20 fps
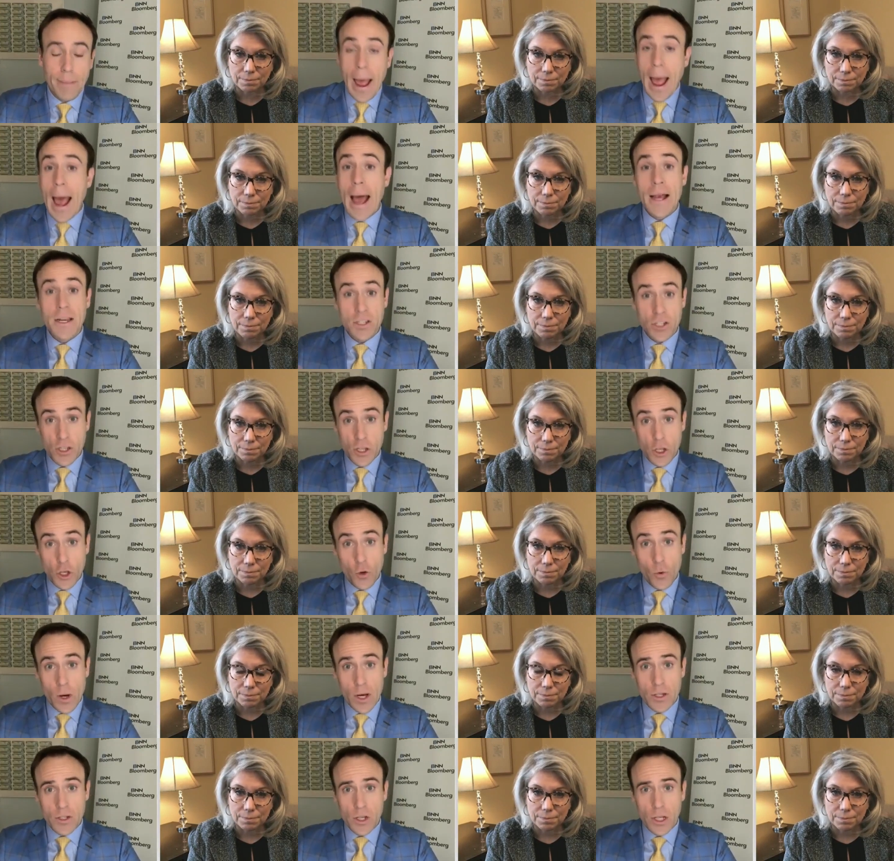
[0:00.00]
Speaker 1: past the
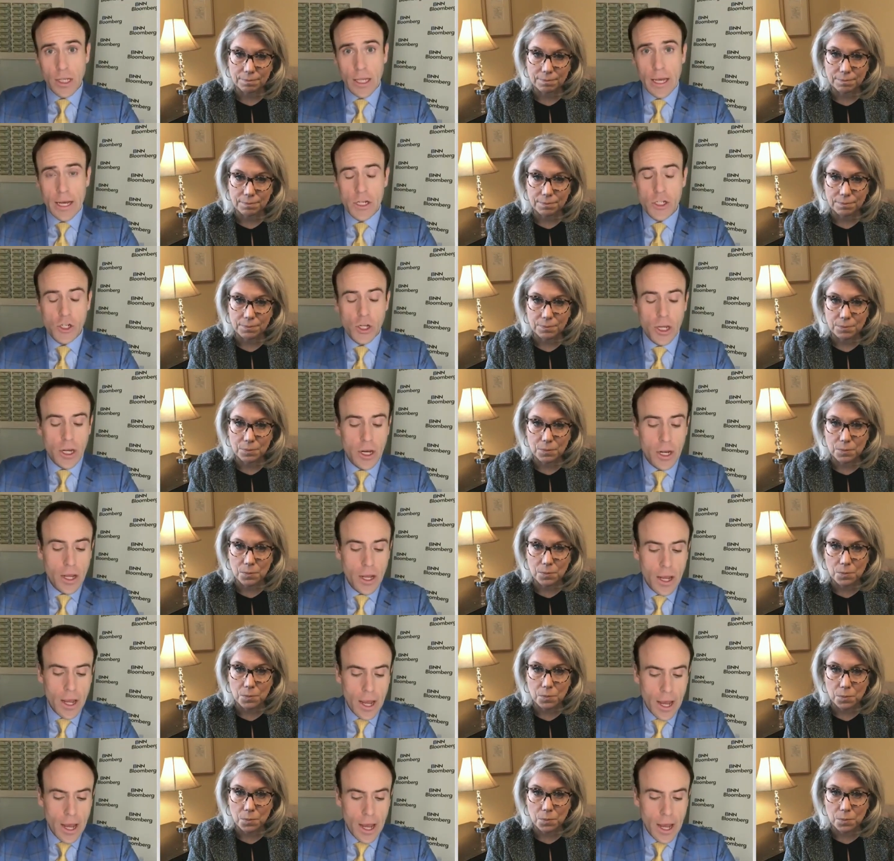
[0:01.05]
U.S. election.